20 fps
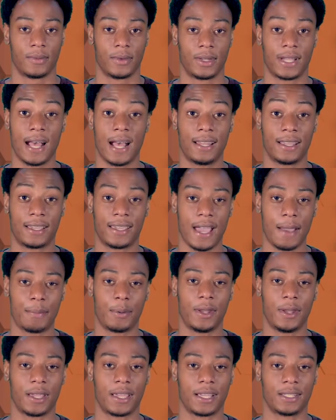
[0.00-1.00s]
Colin
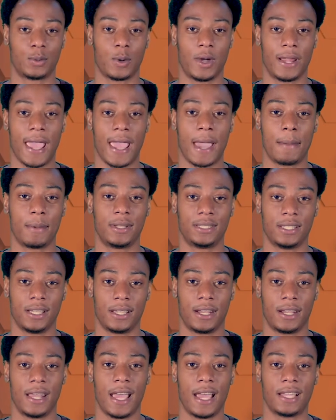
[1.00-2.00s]
Kaepernick has won Amnesty
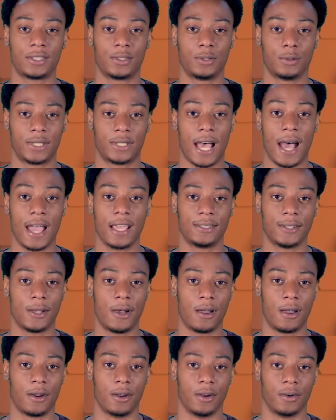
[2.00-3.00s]
International's highest
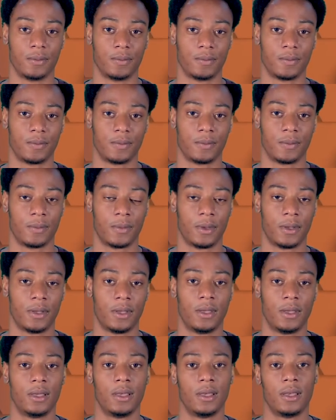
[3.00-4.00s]
honor.
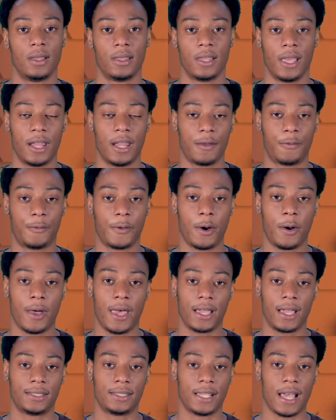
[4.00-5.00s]
The NFL
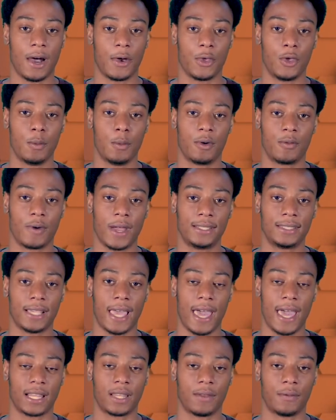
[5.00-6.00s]
exiled human rights
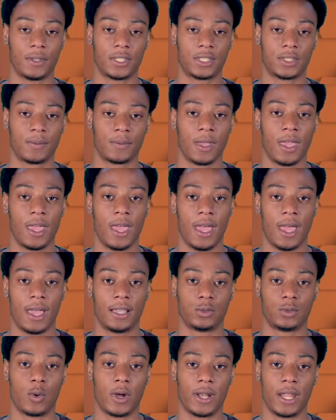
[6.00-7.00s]
activist
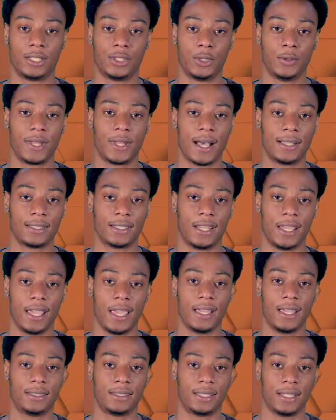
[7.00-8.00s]
has won the
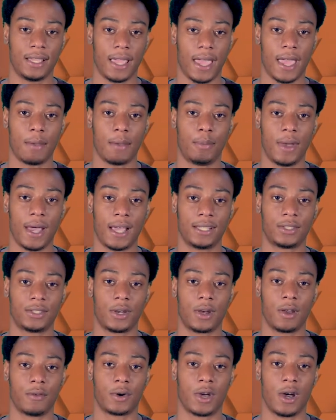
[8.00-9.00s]
2018
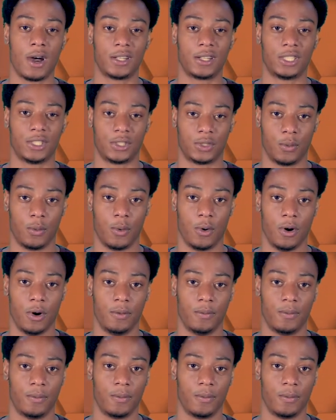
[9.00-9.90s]
Ambassador of Conscience Award.